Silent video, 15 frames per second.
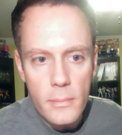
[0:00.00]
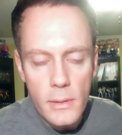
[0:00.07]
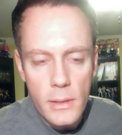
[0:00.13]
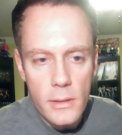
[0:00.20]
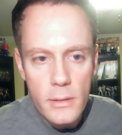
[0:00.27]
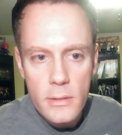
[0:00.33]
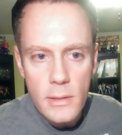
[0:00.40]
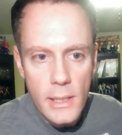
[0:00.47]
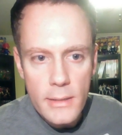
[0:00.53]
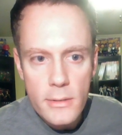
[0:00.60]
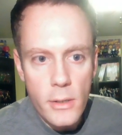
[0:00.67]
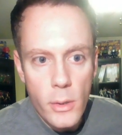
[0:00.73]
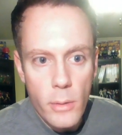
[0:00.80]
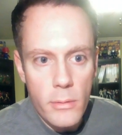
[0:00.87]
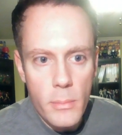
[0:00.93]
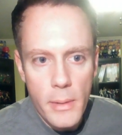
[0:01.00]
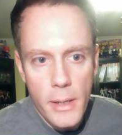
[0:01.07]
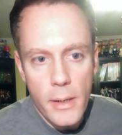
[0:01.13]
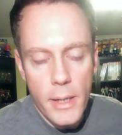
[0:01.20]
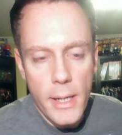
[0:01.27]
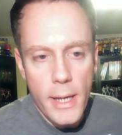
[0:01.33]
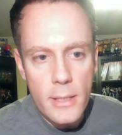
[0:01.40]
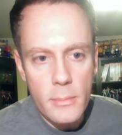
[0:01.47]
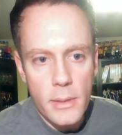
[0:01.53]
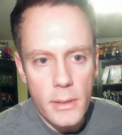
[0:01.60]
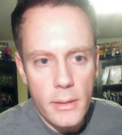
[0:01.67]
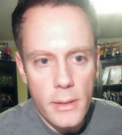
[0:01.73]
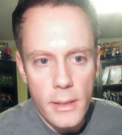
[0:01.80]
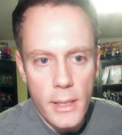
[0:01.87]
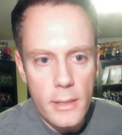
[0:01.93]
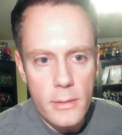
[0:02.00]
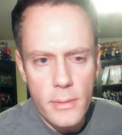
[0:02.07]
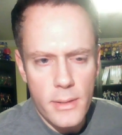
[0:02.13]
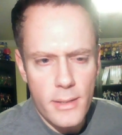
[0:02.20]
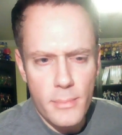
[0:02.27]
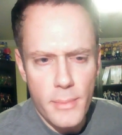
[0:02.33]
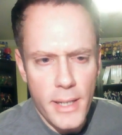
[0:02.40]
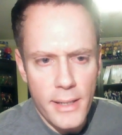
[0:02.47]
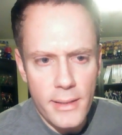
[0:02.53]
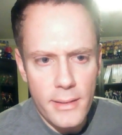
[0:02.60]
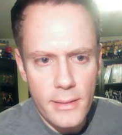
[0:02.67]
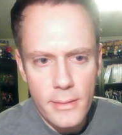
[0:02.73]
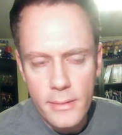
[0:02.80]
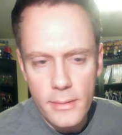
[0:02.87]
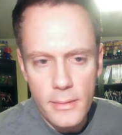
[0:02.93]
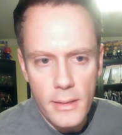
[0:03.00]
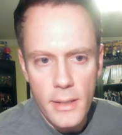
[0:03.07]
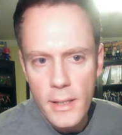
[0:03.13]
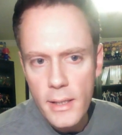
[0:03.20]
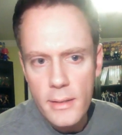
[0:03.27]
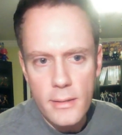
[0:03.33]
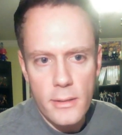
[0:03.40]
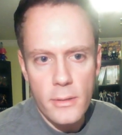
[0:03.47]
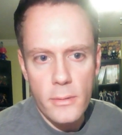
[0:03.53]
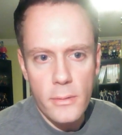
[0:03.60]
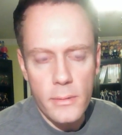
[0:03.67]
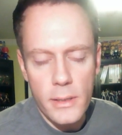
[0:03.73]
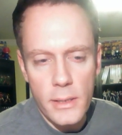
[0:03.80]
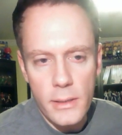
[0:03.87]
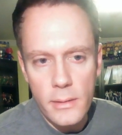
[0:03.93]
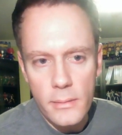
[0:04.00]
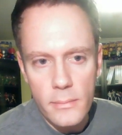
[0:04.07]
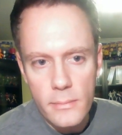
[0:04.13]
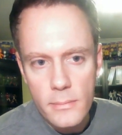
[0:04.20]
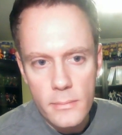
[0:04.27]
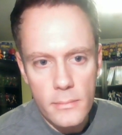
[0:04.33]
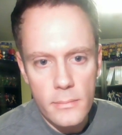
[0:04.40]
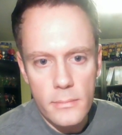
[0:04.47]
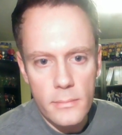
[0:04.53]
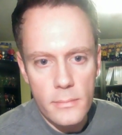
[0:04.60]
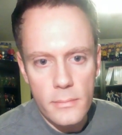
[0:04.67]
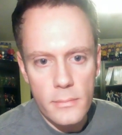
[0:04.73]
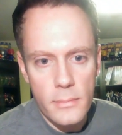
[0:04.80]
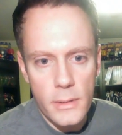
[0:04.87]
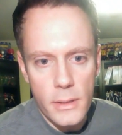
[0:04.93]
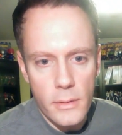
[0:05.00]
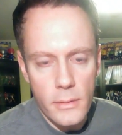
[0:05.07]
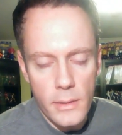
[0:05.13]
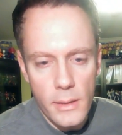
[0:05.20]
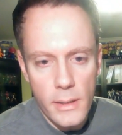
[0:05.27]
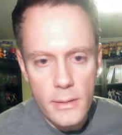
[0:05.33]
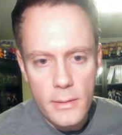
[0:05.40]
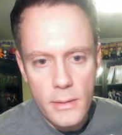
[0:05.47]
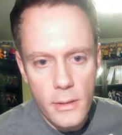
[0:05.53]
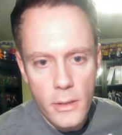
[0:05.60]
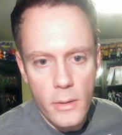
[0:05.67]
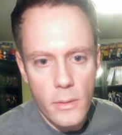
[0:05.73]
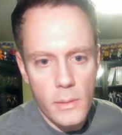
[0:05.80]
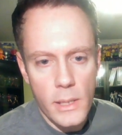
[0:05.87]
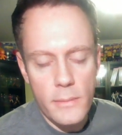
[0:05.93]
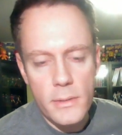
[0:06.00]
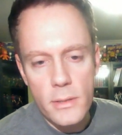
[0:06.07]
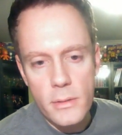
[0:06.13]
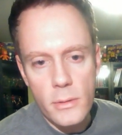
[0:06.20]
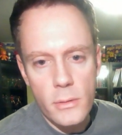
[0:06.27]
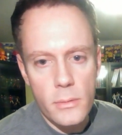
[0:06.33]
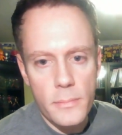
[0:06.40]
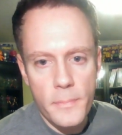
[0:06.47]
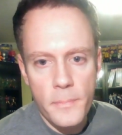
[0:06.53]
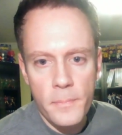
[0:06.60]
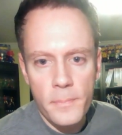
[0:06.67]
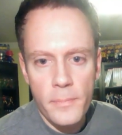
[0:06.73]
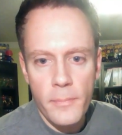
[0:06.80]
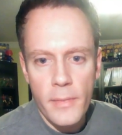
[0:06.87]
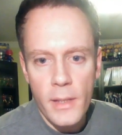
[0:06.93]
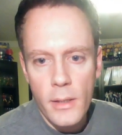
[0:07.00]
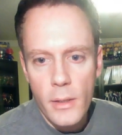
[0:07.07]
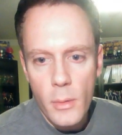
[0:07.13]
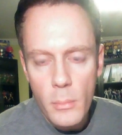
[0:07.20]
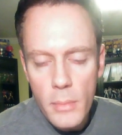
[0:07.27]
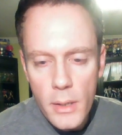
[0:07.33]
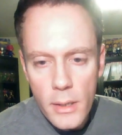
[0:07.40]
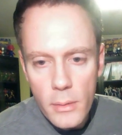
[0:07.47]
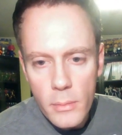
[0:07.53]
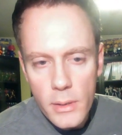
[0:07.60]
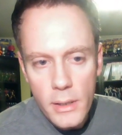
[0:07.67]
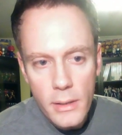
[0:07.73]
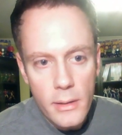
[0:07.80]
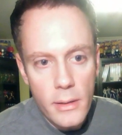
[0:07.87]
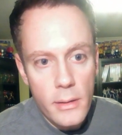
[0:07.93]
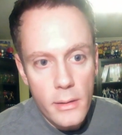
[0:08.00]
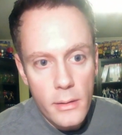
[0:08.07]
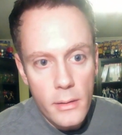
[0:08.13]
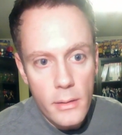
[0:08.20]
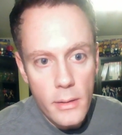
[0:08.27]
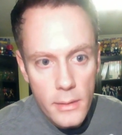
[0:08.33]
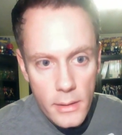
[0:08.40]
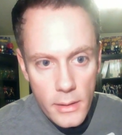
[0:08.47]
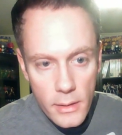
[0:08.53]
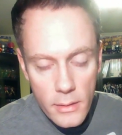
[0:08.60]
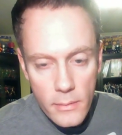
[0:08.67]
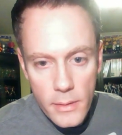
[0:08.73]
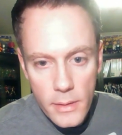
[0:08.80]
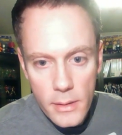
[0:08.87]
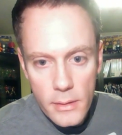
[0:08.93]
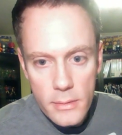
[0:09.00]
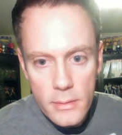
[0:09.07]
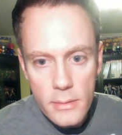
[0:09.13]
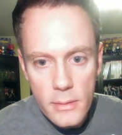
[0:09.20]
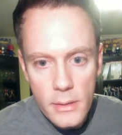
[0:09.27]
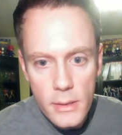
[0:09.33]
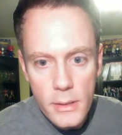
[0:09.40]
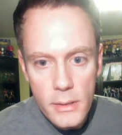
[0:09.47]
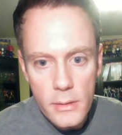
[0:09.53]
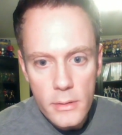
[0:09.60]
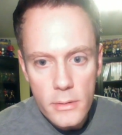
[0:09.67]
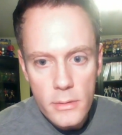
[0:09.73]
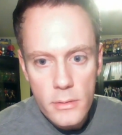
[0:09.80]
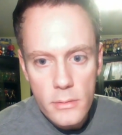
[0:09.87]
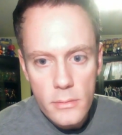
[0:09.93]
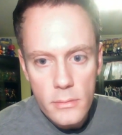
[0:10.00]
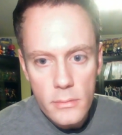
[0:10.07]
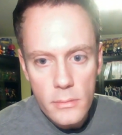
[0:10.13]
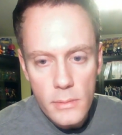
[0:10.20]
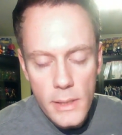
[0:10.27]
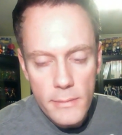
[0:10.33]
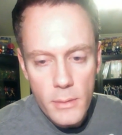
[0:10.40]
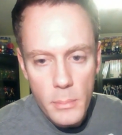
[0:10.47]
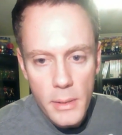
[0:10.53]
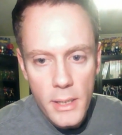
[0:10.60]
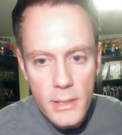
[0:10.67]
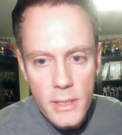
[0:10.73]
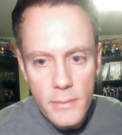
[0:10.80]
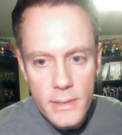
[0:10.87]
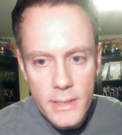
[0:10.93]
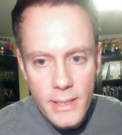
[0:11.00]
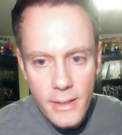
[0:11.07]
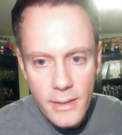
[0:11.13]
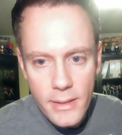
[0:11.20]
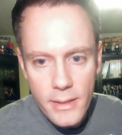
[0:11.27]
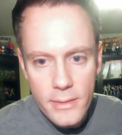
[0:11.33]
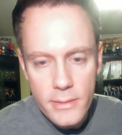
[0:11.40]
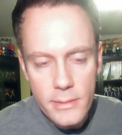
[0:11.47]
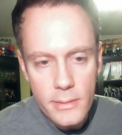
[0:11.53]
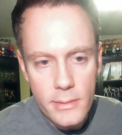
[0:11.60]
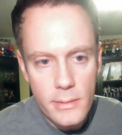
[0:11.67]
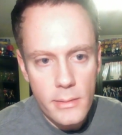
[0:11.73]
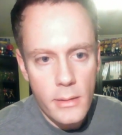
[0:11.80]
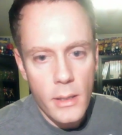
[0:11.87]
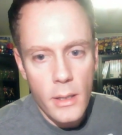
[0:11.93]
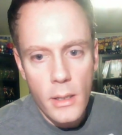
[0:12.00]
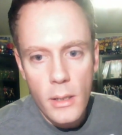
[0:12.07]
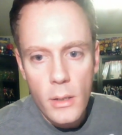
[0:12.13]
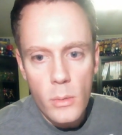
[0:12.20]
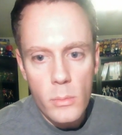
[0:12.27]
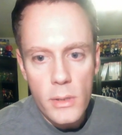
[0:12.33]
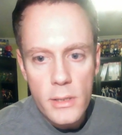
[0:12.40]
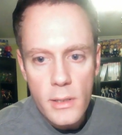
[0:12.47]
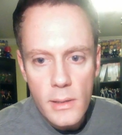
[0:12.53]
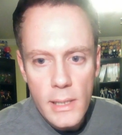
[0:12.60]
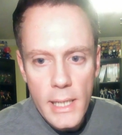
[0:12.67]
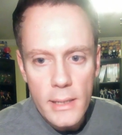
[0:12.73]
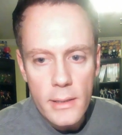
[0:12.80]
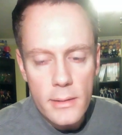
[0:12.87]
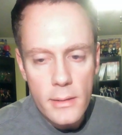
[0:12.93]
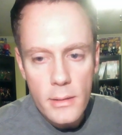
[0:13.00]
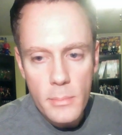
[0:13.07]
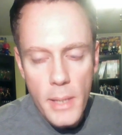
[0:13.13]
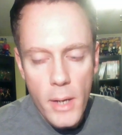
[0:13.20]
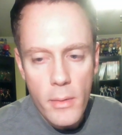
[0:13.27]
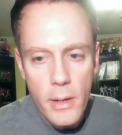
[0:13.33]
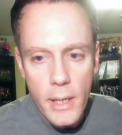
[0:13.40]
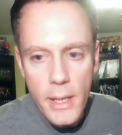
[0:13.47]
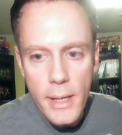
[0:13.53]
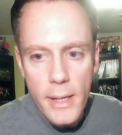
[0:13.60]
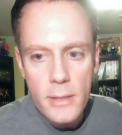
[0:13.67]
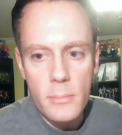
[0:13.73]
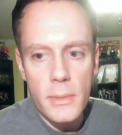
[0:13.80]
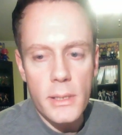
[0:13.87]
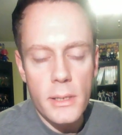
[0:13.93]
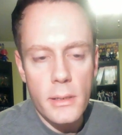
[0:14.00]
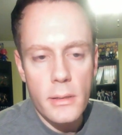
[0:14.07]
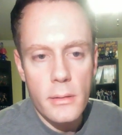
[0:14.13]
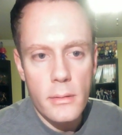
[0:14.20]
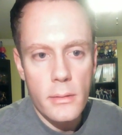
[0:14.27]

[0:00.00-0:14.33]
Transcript: just lets go of the power cosmic, I guess, with his mind. And so he, you know, lets it go, leaves the suit. But what he did at the end of this is left a piece of his conscience with Galactus's power cosmic